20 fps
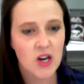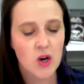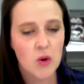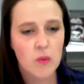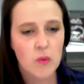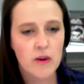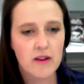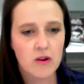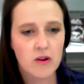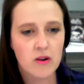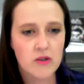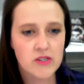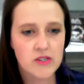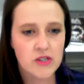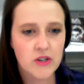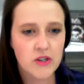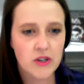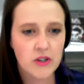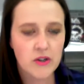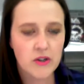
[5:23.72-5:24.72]
We
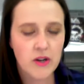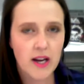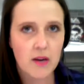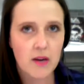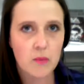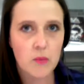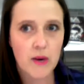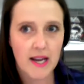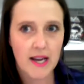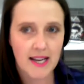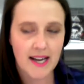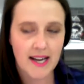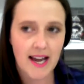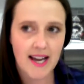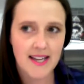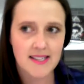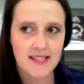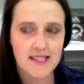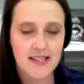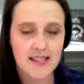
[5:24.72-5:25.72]
also
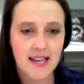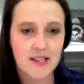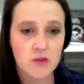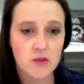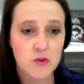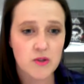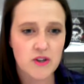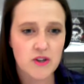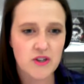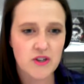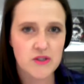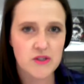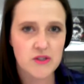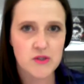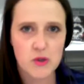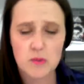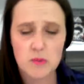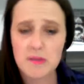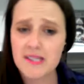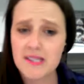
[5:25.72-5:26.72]
realize that although
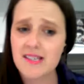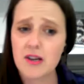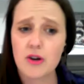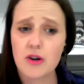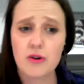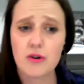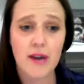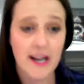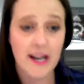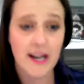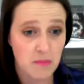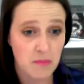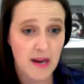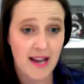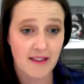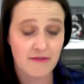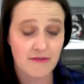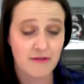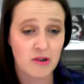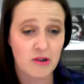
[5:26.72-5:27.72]
Zoom is a great
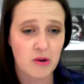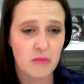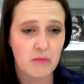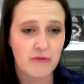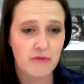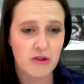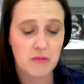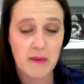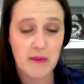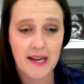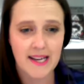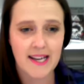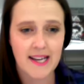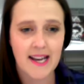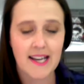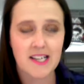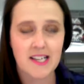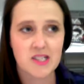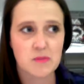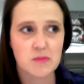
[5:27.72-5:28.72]
platform for many
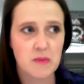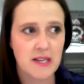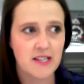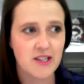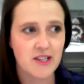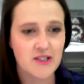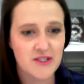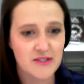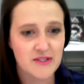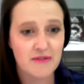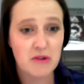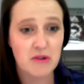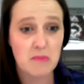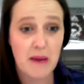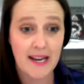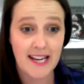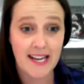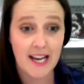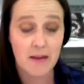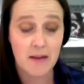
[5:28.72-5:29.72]
and it's been used for
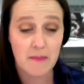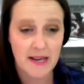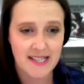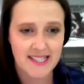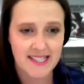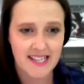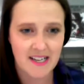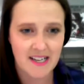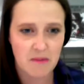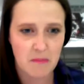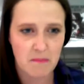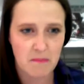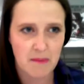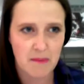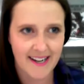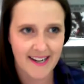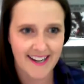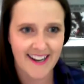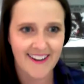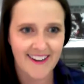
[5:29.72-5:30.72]
many a meeting
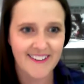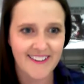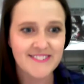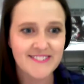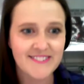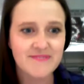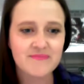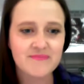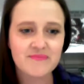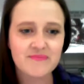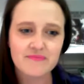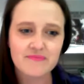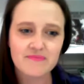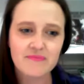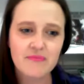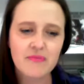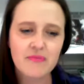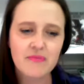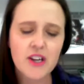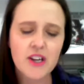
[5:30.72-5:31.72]
by now,
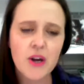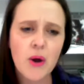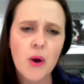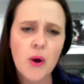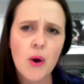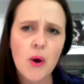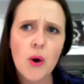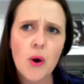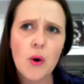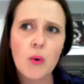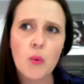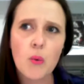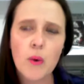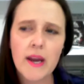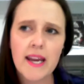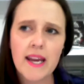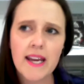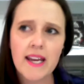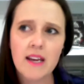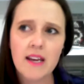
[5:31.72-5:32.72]

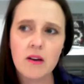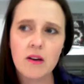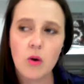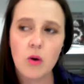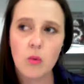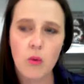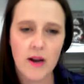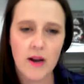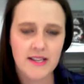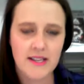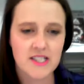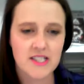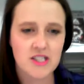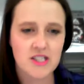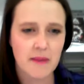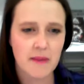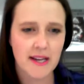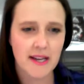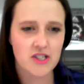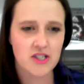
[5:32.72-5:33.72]
we wanted to
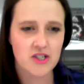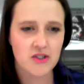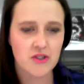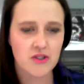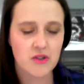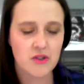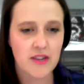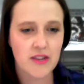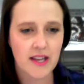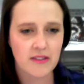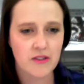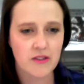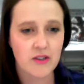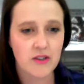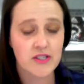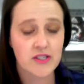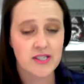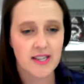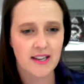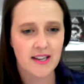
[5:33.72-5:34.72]
make sure that
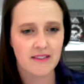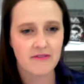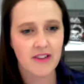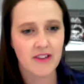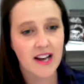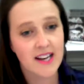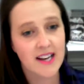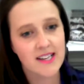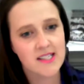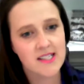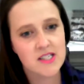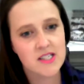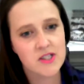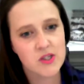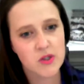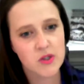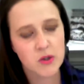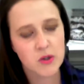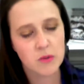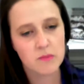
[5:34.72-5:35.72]
those that find
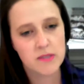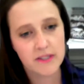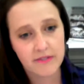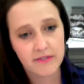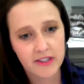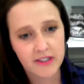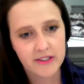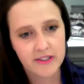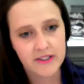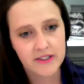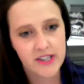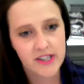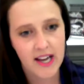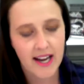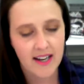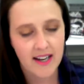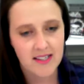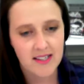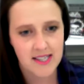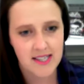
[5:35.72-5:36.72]
Zoom difficult to
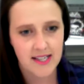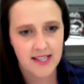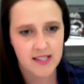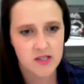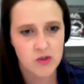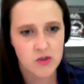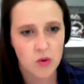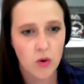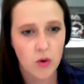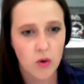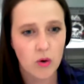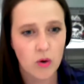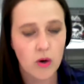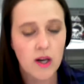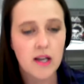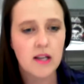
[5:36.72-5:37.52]
access or